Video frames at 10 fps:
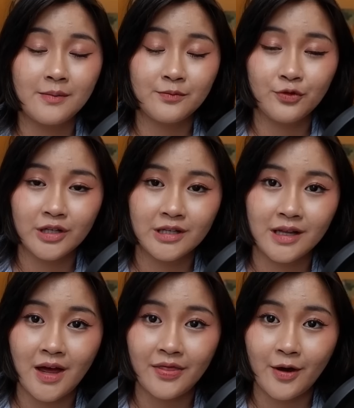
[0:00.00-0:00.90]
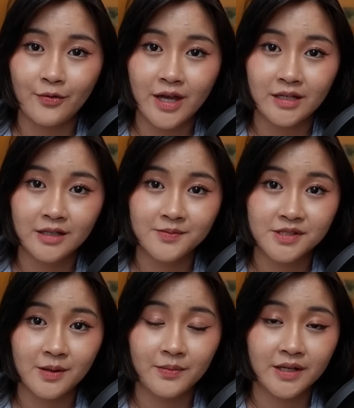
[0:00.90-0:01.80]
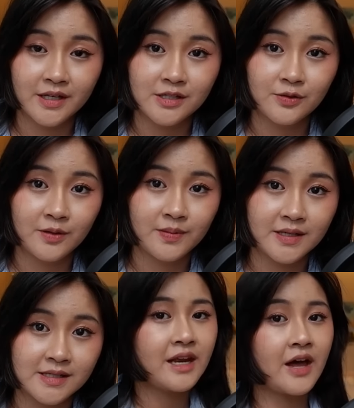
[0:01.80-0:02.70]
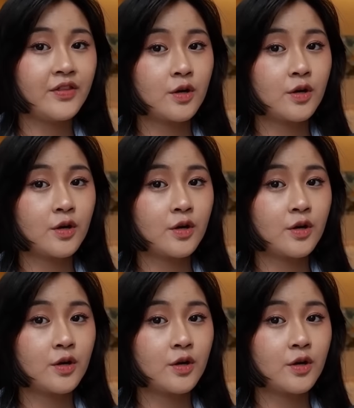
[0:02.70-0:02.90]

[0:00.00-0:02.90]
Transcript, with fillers: i'm really glad that we ended up stumbling into it because it had